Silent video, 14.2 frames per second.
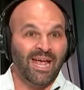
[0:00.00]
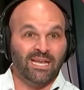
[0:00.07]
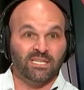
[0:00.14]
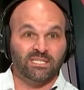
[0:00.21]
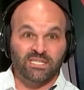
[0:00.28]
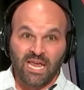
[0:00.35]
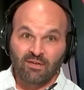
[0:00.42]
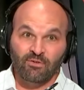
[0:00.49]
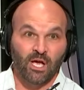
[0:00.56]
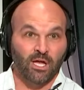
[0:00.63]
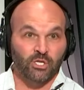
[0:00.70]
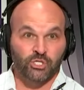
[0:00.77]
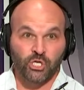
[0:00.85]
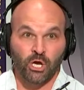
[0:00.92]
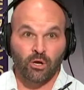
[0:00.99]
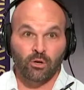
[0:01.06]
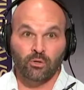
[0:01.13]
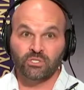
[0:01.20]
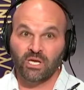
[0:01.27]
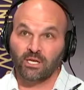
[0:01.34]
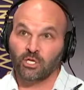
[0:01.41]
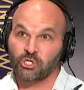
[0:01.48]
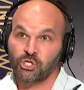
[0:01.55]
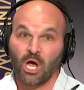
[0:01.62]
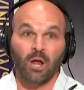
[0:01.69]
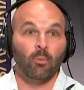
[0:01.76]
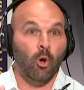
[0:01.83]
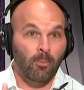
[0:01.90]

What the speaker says: and Savion Jones and Deshaun